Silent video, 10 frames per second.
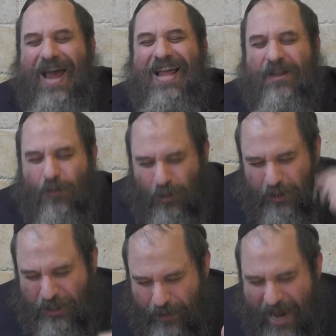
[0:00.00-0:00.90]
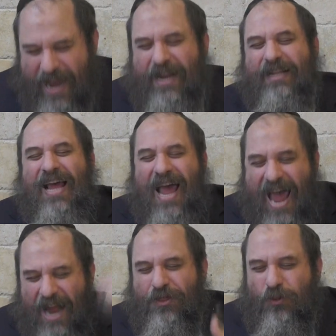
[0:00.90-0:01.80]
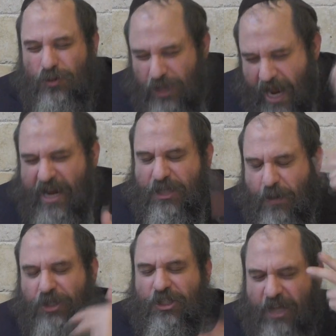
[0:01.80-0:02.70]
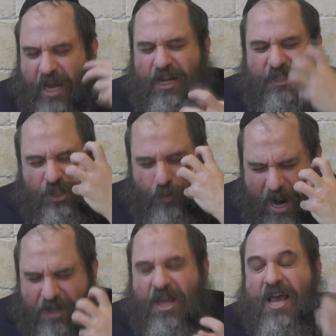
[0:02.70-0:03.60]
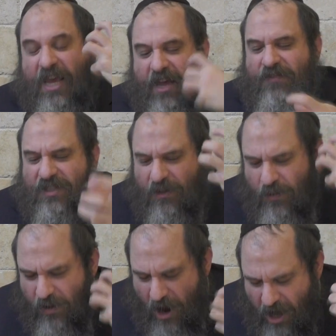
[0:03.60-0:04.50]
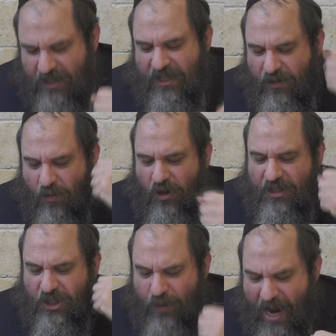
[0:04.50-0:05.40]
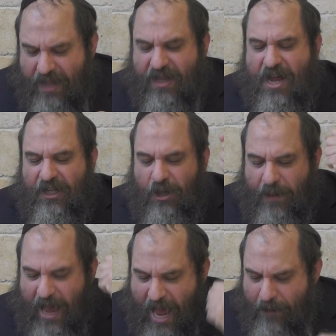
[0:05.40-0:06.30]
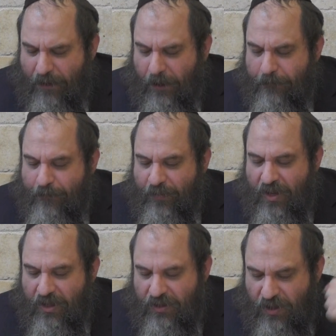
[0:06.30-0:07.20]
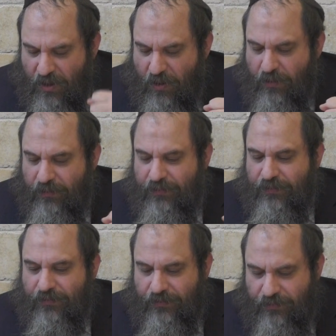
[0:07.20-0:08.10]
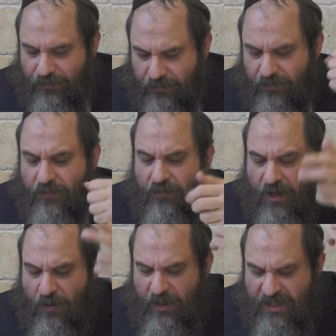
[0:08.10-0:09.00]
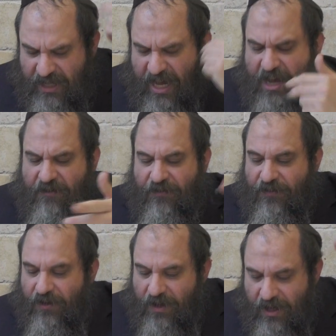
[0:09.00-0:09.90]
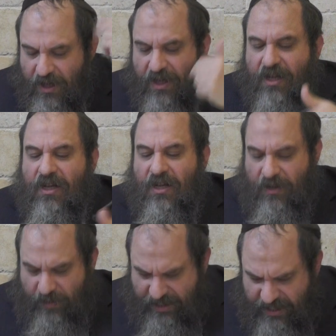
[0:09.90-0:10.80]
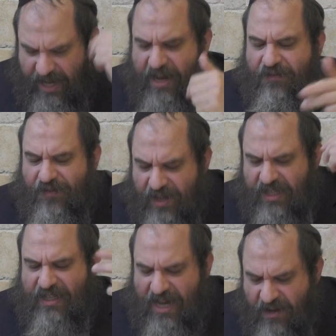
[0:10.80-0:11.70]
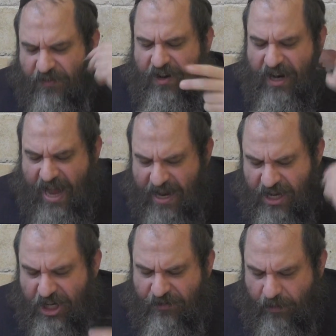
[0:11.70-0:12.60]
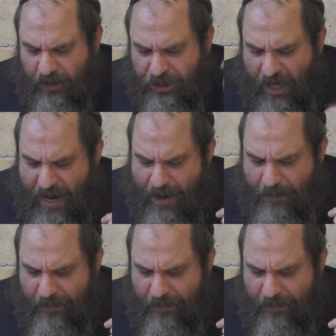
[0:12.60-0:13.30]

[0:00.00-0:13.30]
and the world was created, and through Torah, special Torah's strength gives us and the world strength to be able to receive this infinite energy from Hashem,